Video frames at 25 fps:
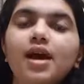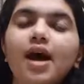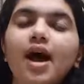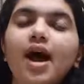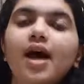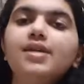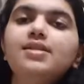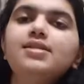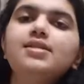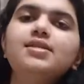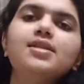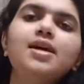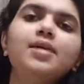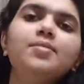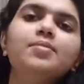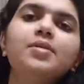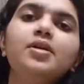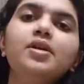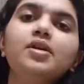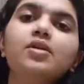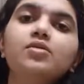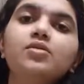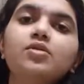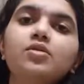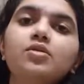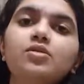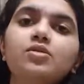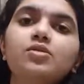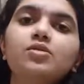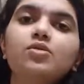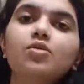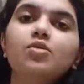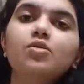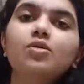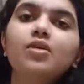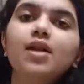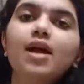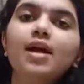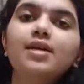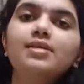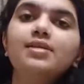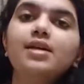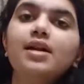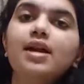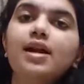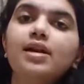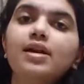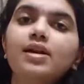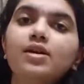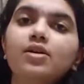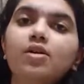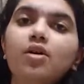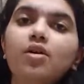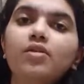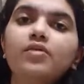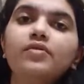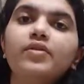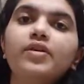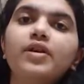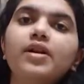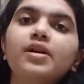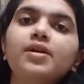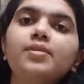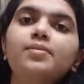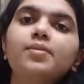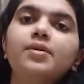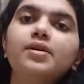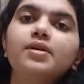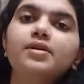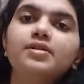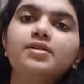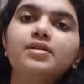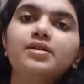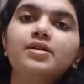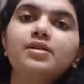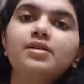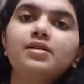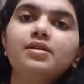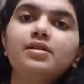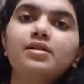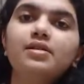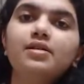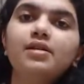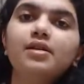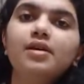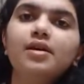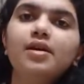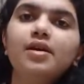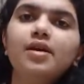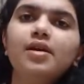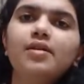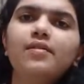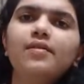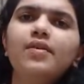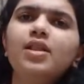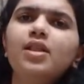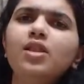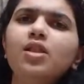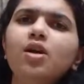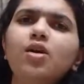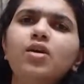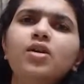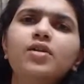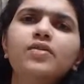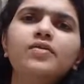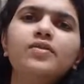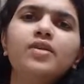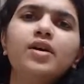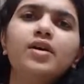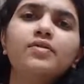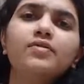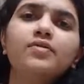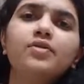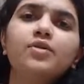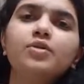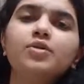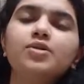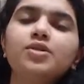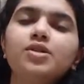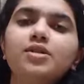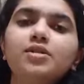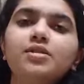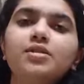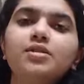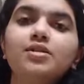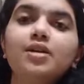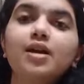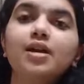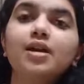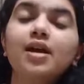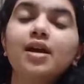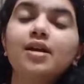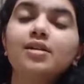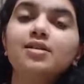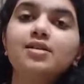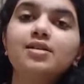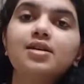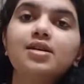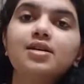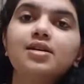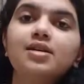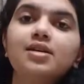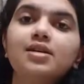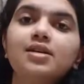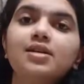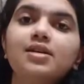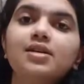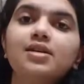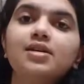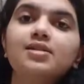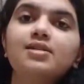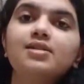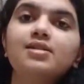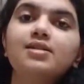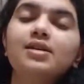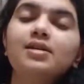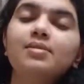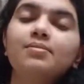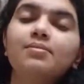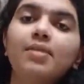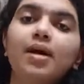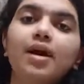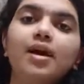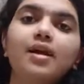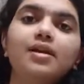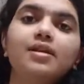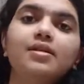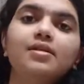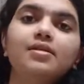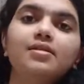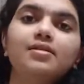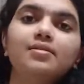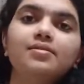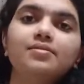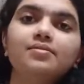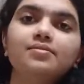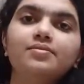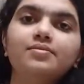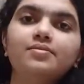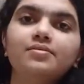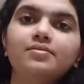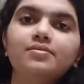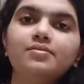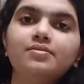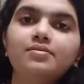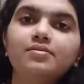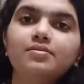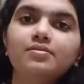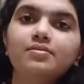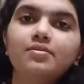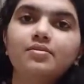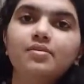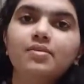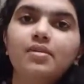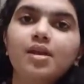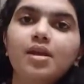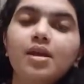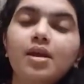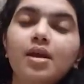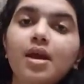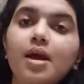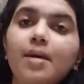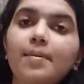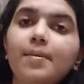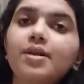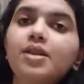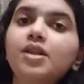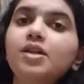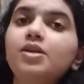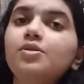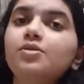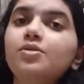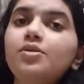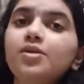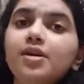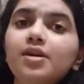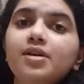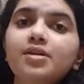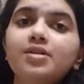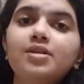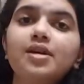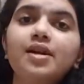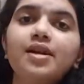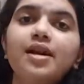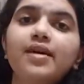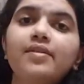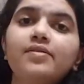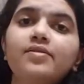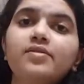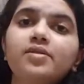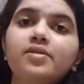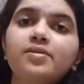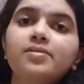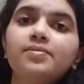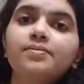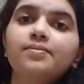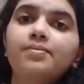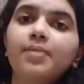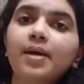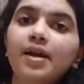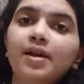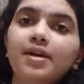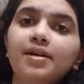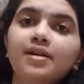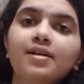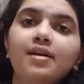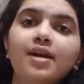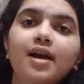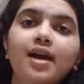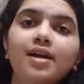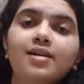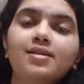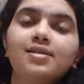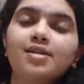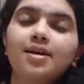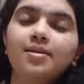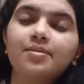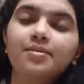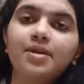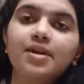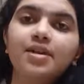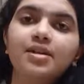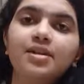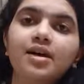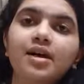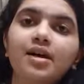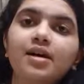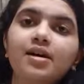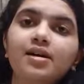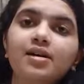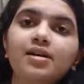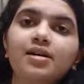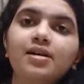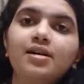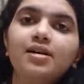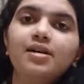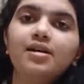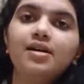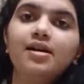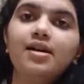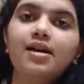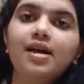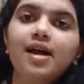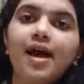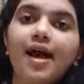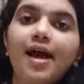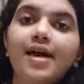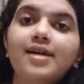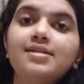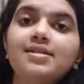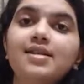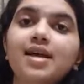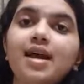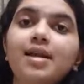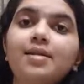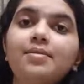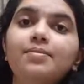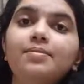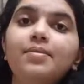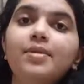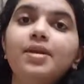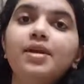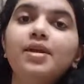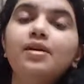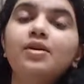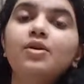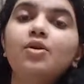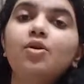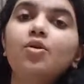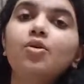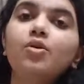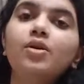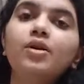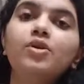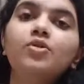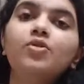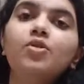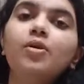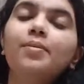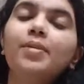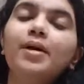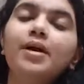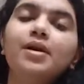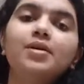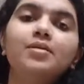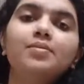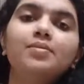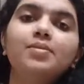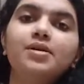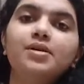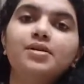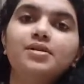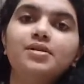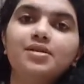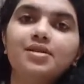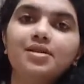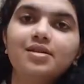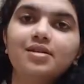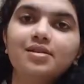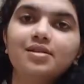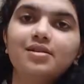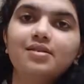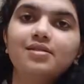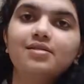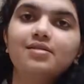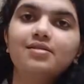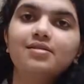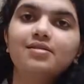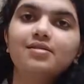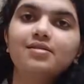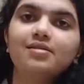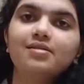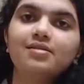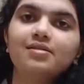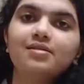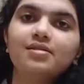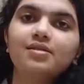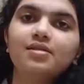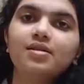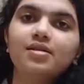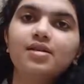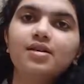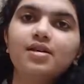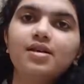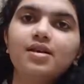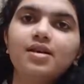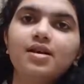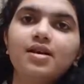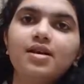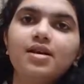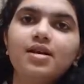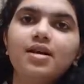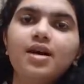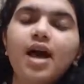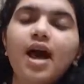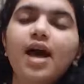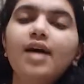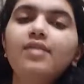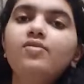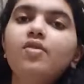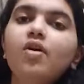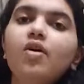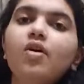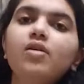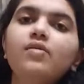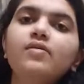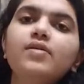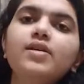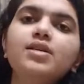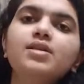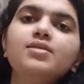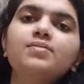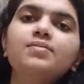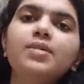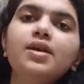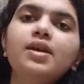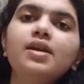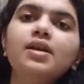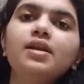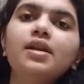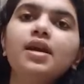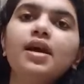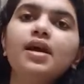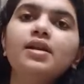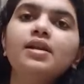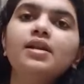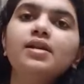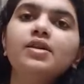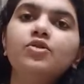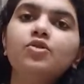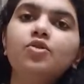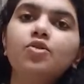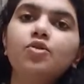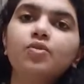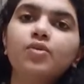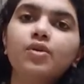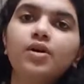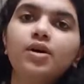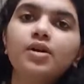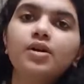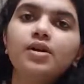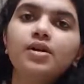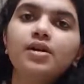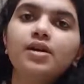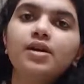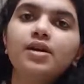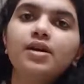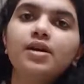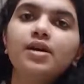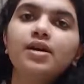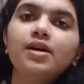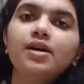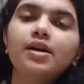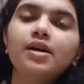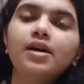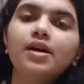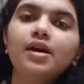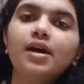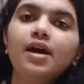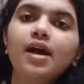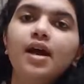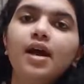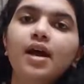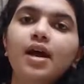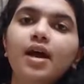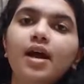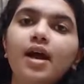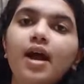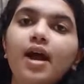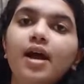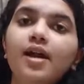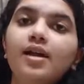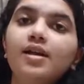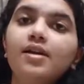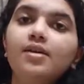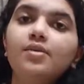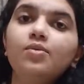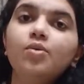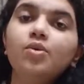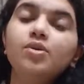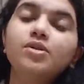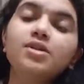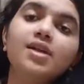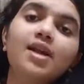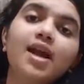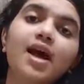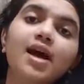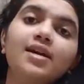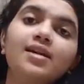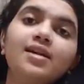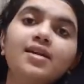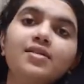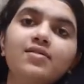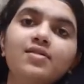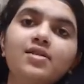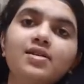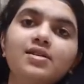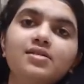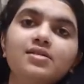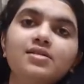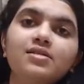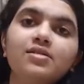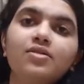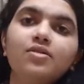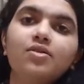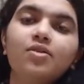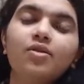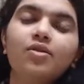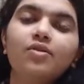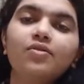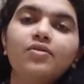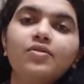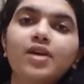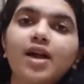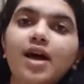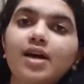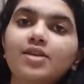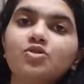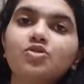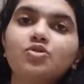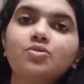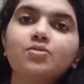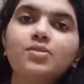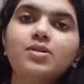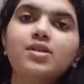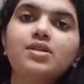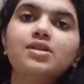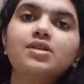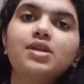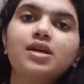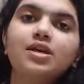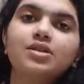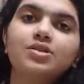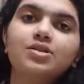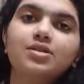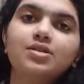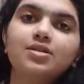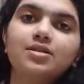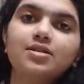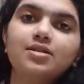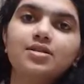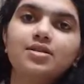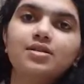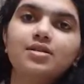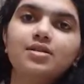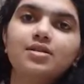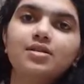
I stepped into the school as an underconfident person with lot of confusions and uncertainties in mind. But the two years that I've spent at Samhita has helped me grow into a better person. I've always been an introvert and was an active listener of classroom discussions.